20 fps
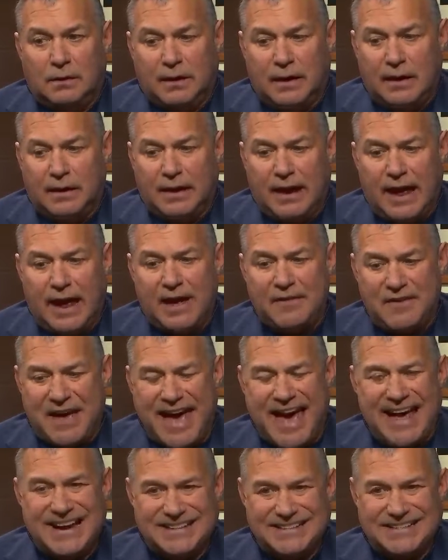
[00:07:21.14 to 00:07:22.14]
can have
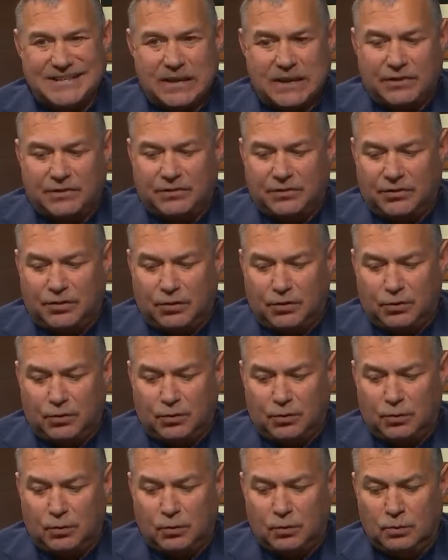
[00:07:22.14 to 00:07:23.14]
access
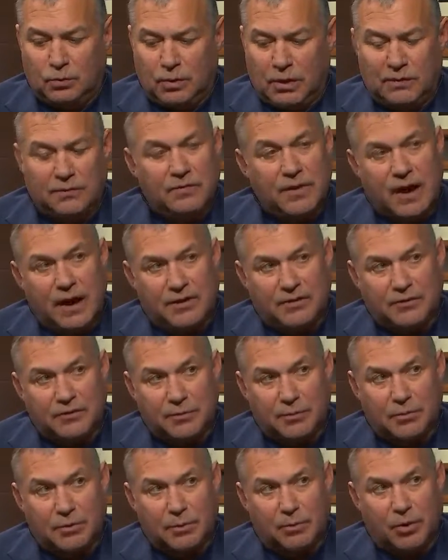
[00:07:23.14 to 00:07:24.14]
to advice
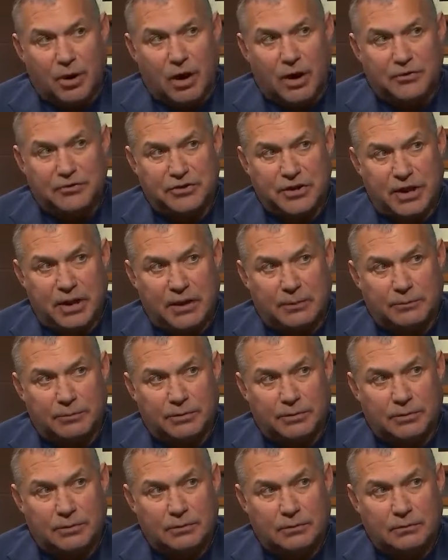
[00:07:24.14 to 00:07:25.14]
from LeBron
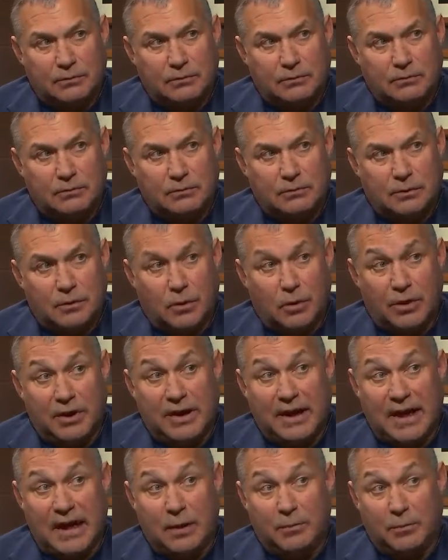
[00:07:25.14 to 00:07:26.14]
James or a
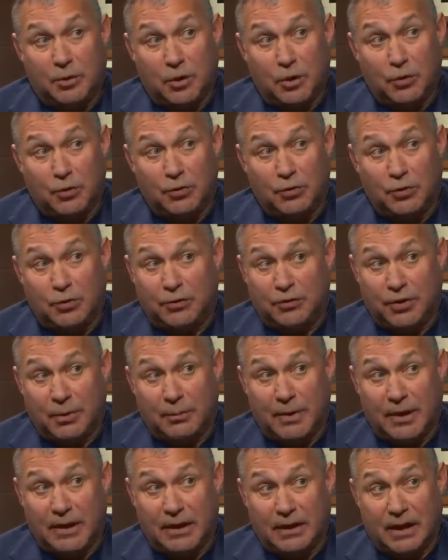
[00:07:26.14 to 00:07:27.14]
Cam Newton or
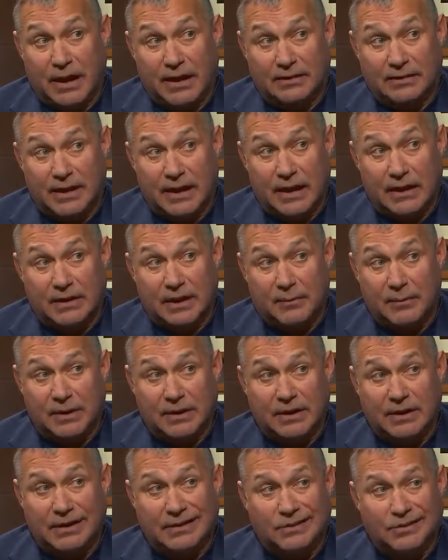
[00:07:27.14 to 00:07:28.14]
somebody like that. I
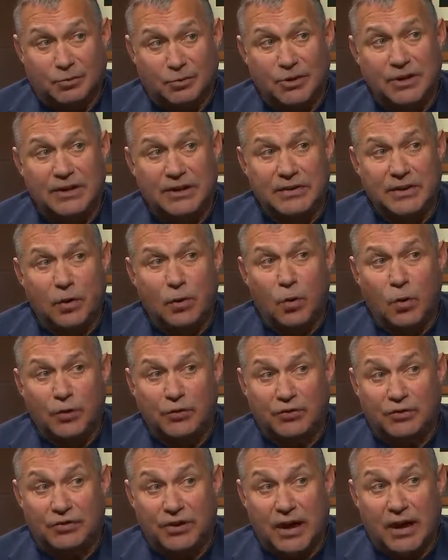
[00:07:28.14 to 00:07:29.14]
mean, it's really the
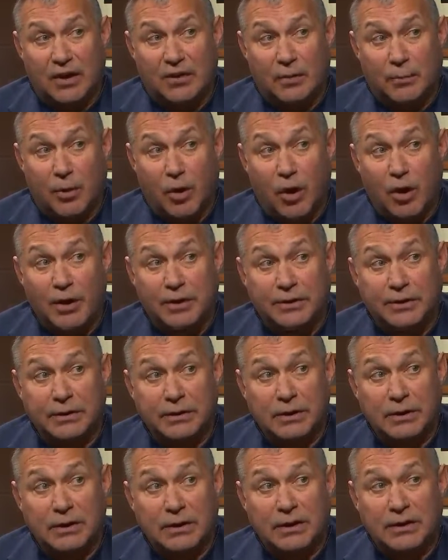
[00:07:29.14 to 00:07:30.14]
horse is out of the
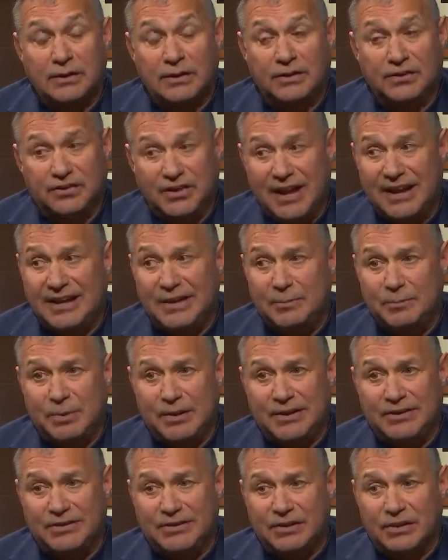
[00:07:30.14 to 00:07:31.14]
barn. The second
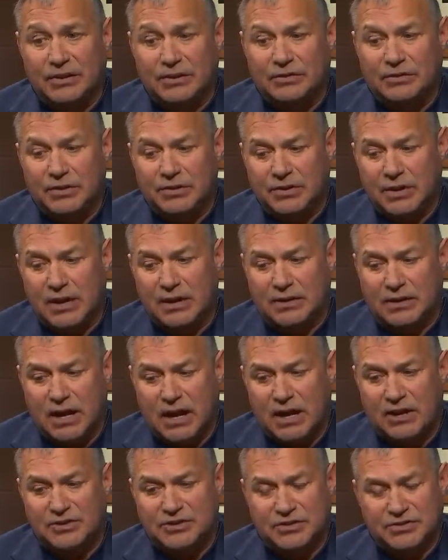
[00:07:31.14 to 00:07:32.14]
piece is the
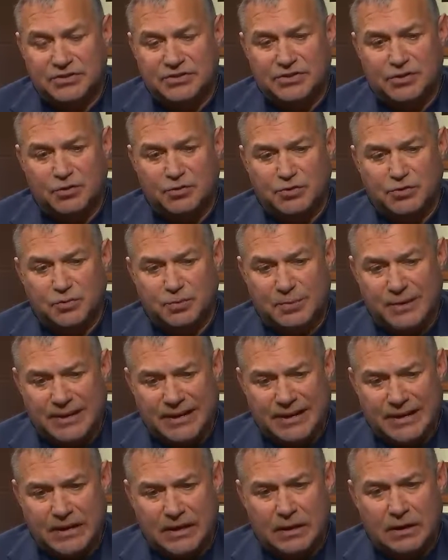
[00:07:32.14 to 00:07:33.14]
technology and the social
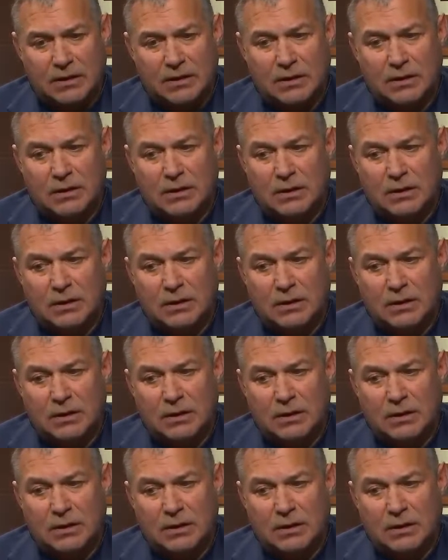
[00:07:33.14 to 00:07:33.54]
media